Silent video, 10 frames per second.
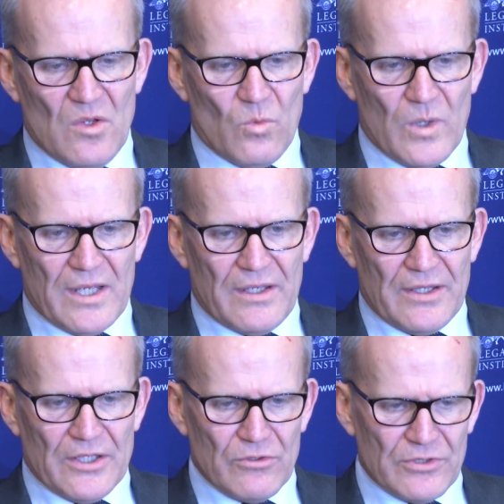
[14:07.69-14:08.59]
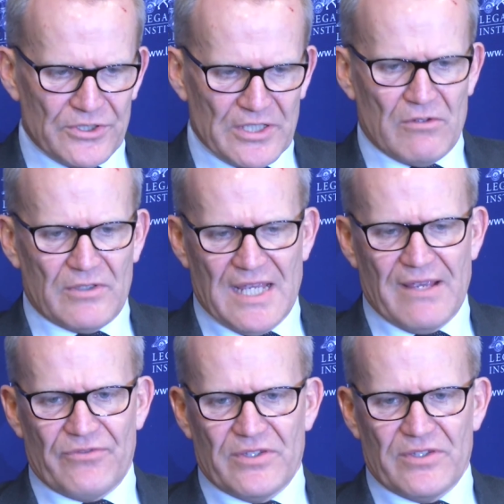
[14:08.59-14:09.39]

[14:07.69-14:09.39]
where you don't have